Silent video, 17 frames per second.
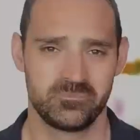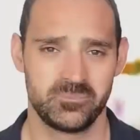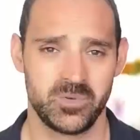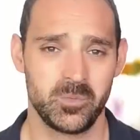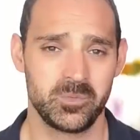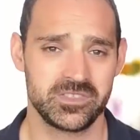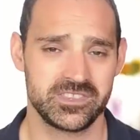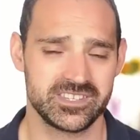
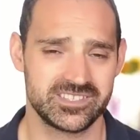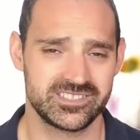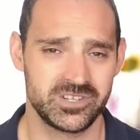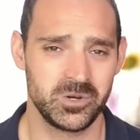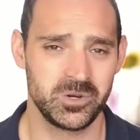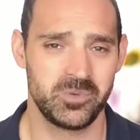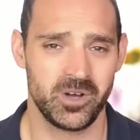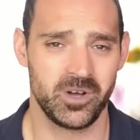But with this
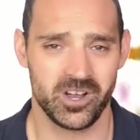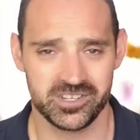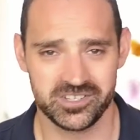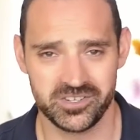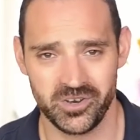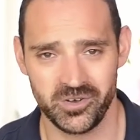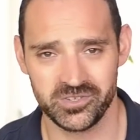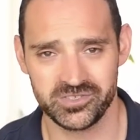
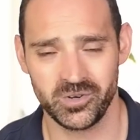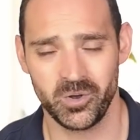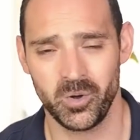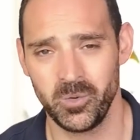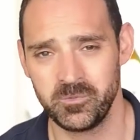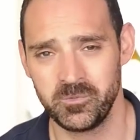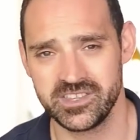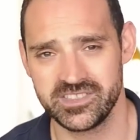two-part course,
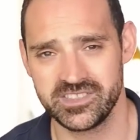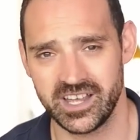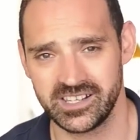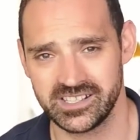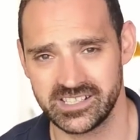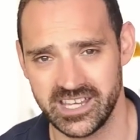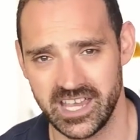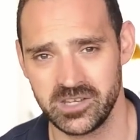hopefully
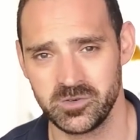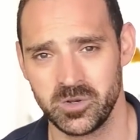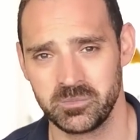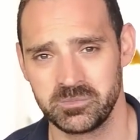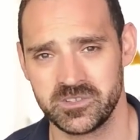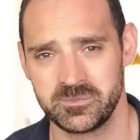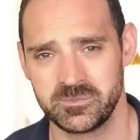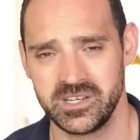that'll get you
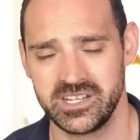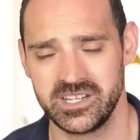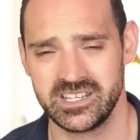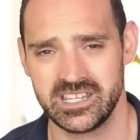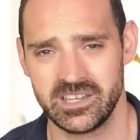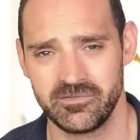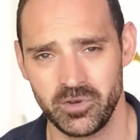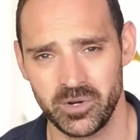up to speed
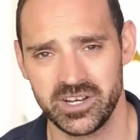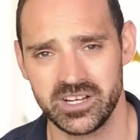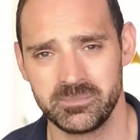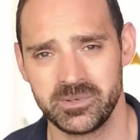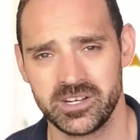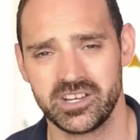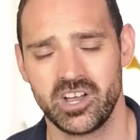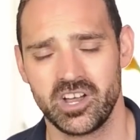and give you a little
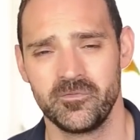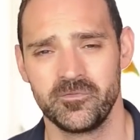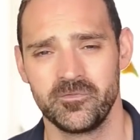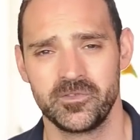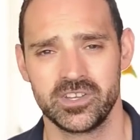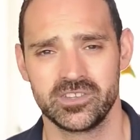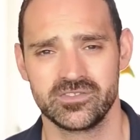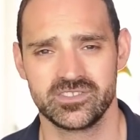bit of
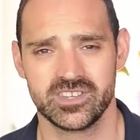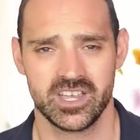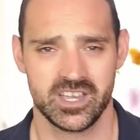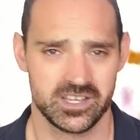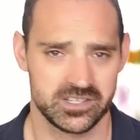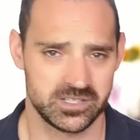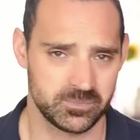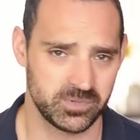confidence
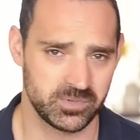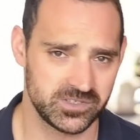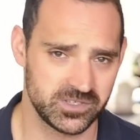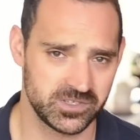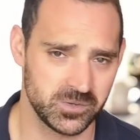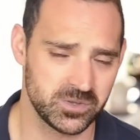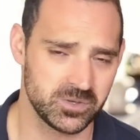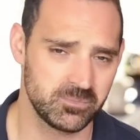to
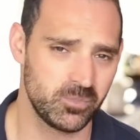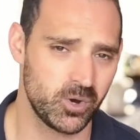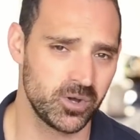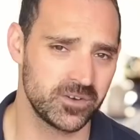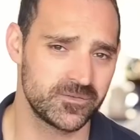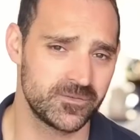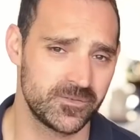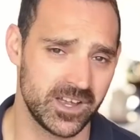pursue the
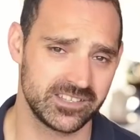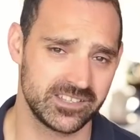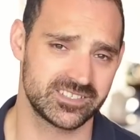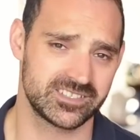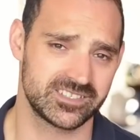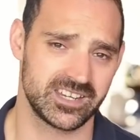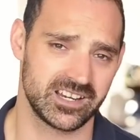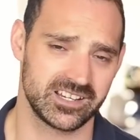more
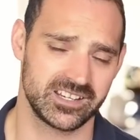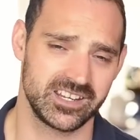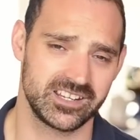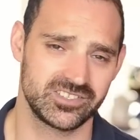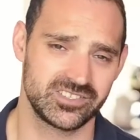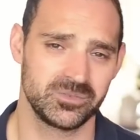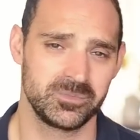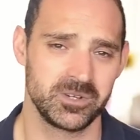advanced
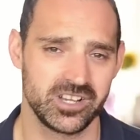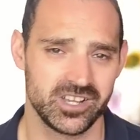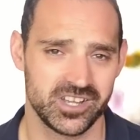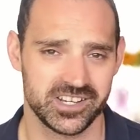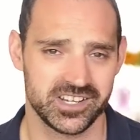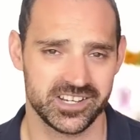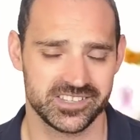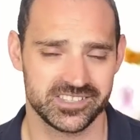techniques you'll be
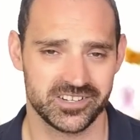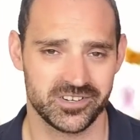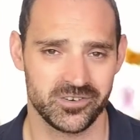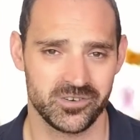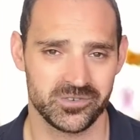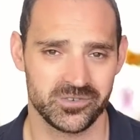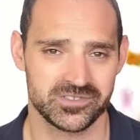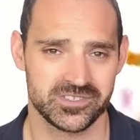learning in the
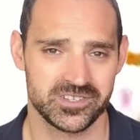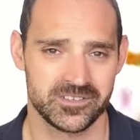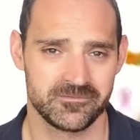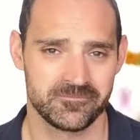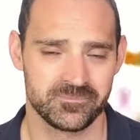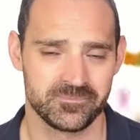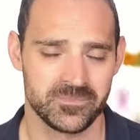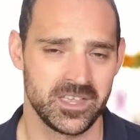course.
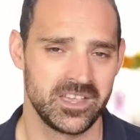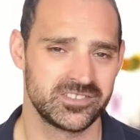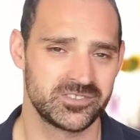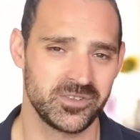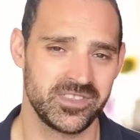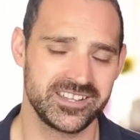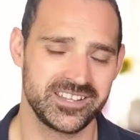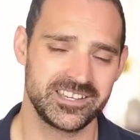
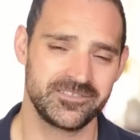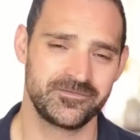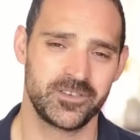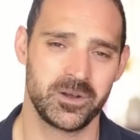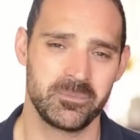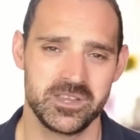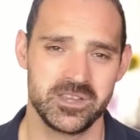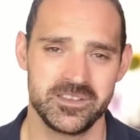So that's it
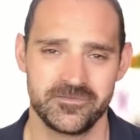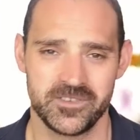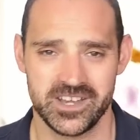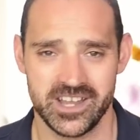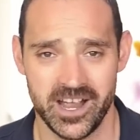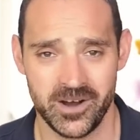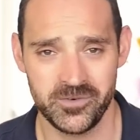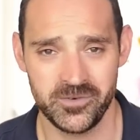from me for
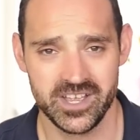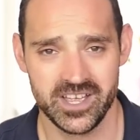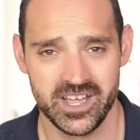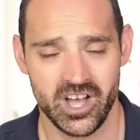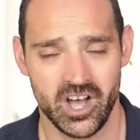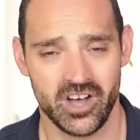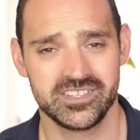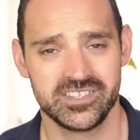now.
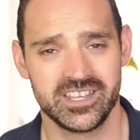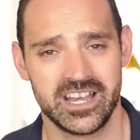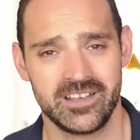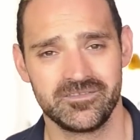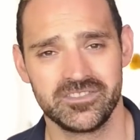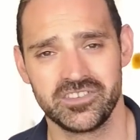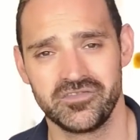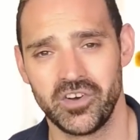On the
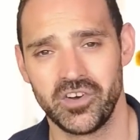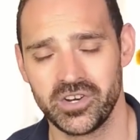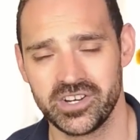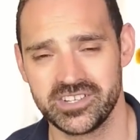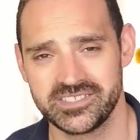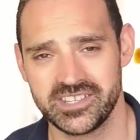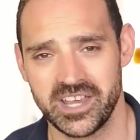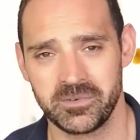11th of
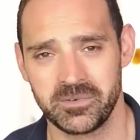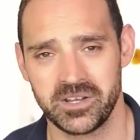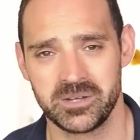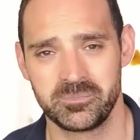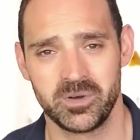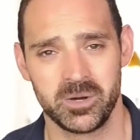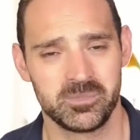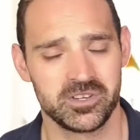August, I'm going
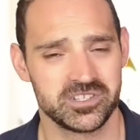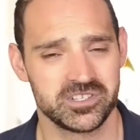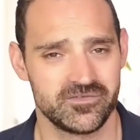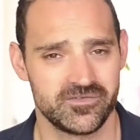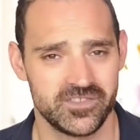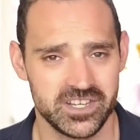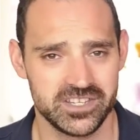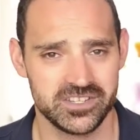to publish a
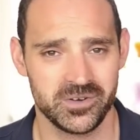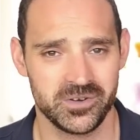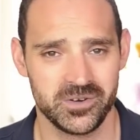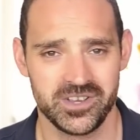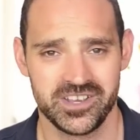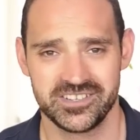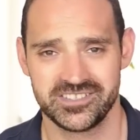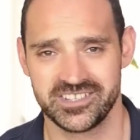
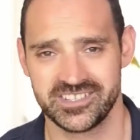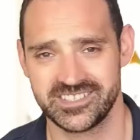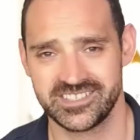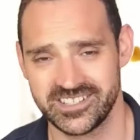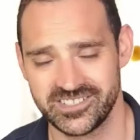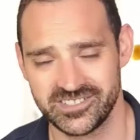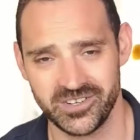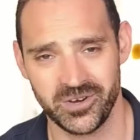video just
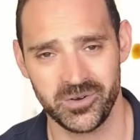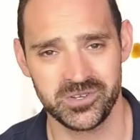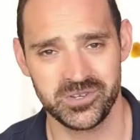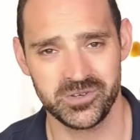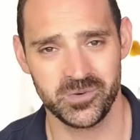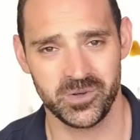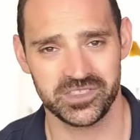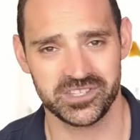to show
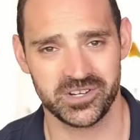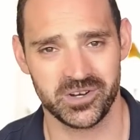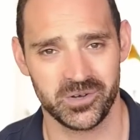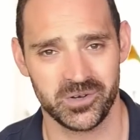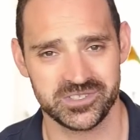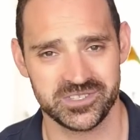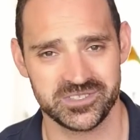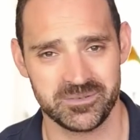you what the
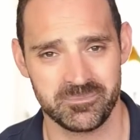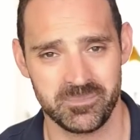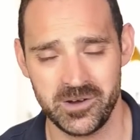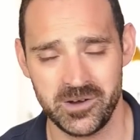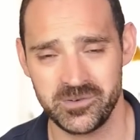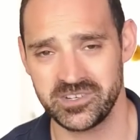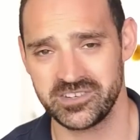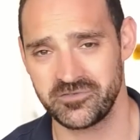course is
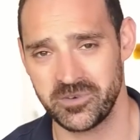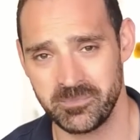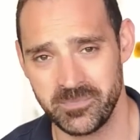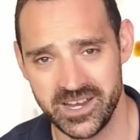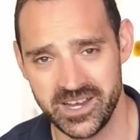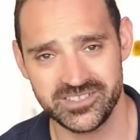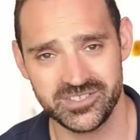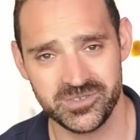about and
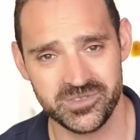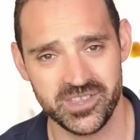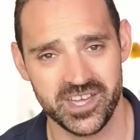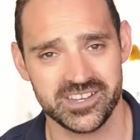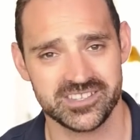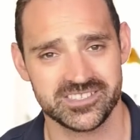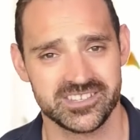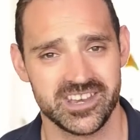remind you
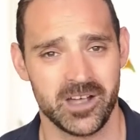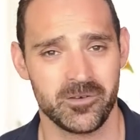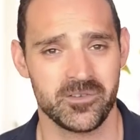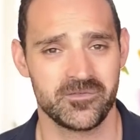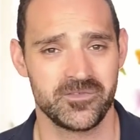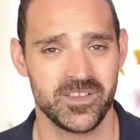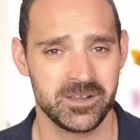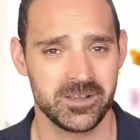that it's now
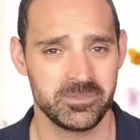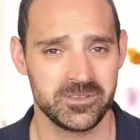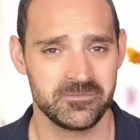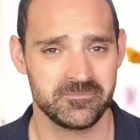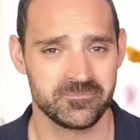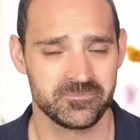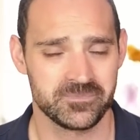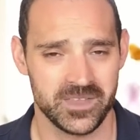
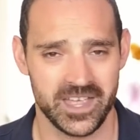available.